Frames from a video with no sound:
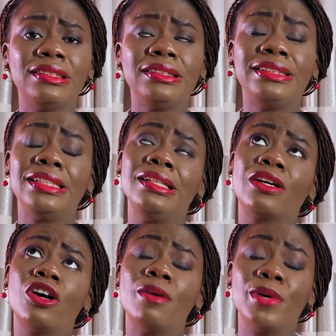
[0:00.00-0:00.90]
The
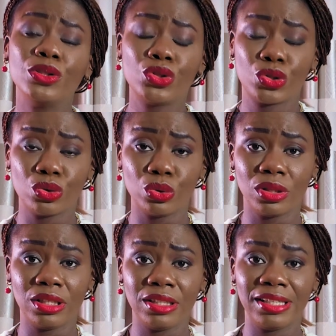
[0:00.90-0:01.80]
common
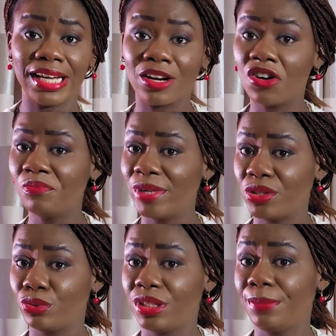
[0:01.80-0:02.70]
tool that
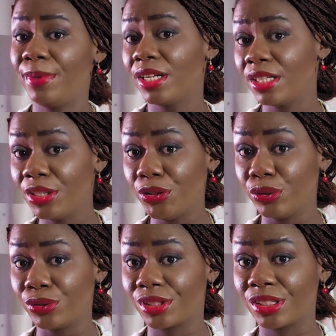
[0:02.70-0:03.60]
government will typically
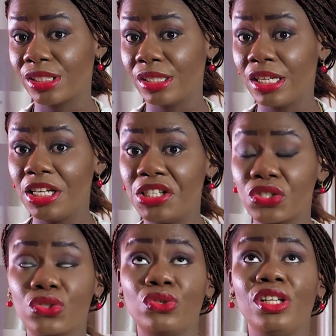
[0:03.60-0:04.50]
use
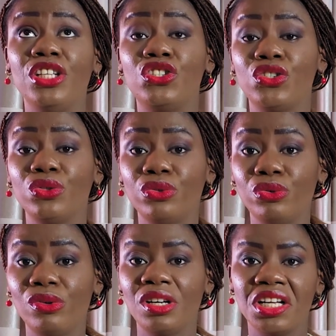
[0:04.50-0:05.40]
is to issue
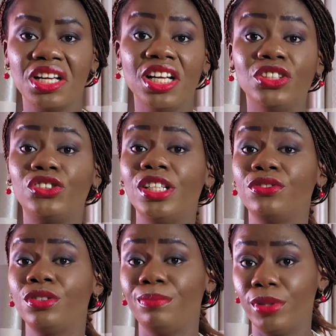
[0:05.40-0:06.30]
a
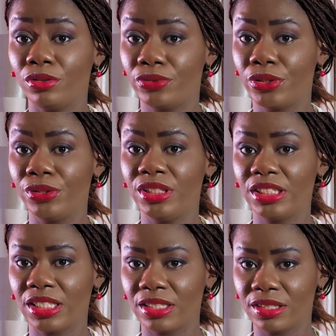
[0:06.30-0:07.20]
Treasury bill, for
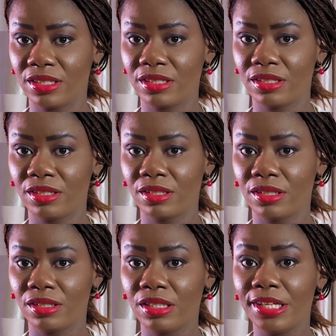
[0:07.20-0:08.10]
instance.
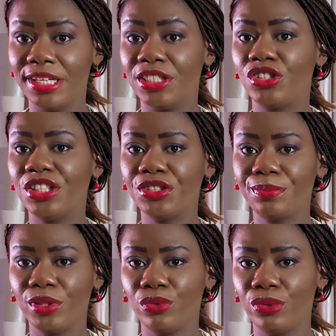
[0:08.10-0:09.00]
A Treasury
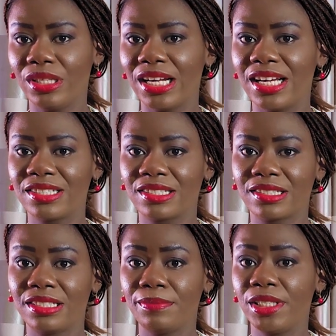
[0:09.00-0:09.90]
bill will
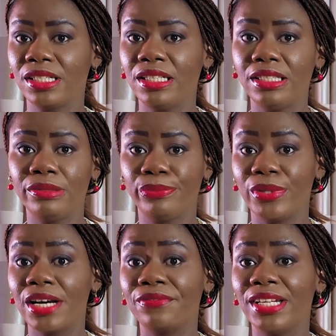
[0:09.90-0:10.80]
last, typically we
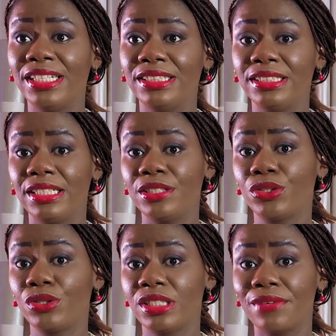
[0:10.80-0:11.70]
have 90 days
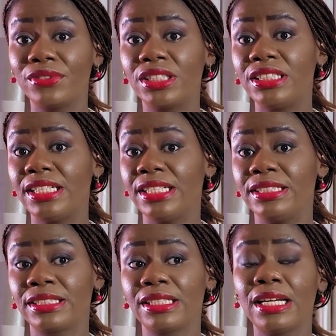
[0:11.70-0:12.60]
to 70
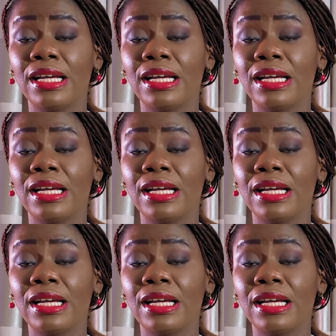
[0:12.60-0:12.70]
days,